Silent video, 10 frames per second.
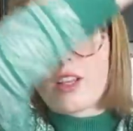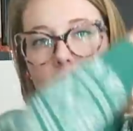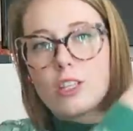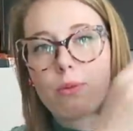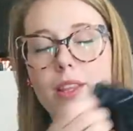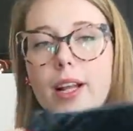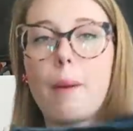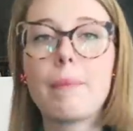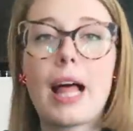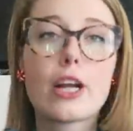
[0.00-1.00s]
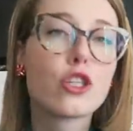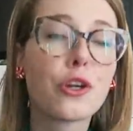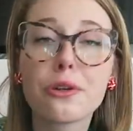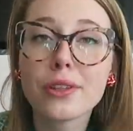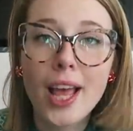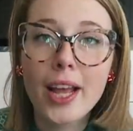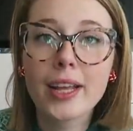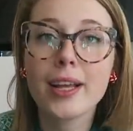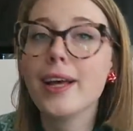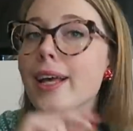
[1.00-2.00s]
I thought this with like a black
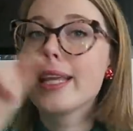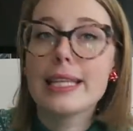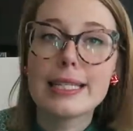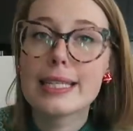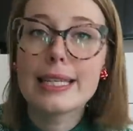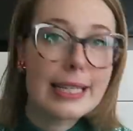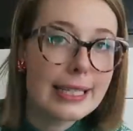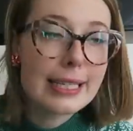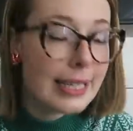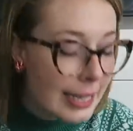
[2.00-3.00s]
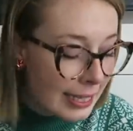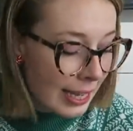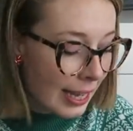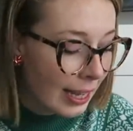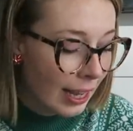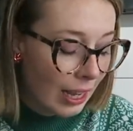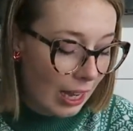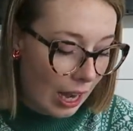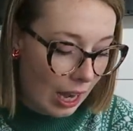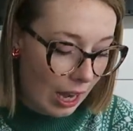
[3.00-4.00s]
turtleneck easy easy easy
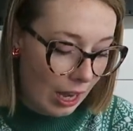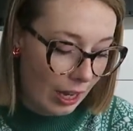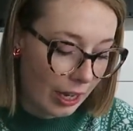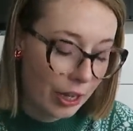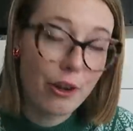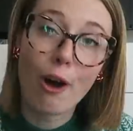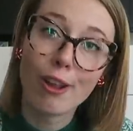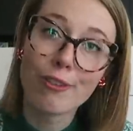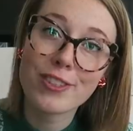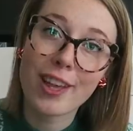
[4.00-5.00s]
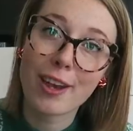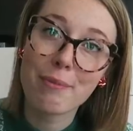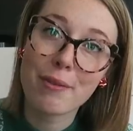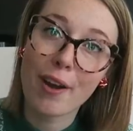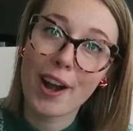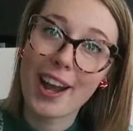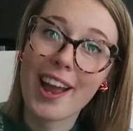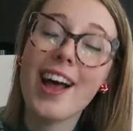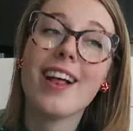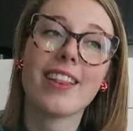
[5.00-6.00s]
uh, could all of a sudden be
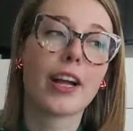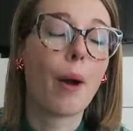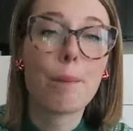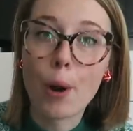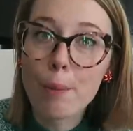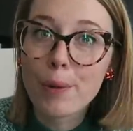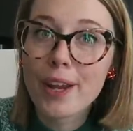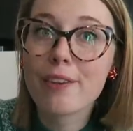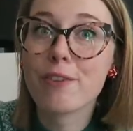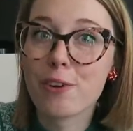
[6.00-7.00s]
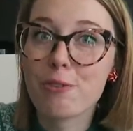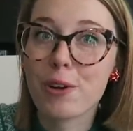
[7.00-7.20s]
very like appropriate for a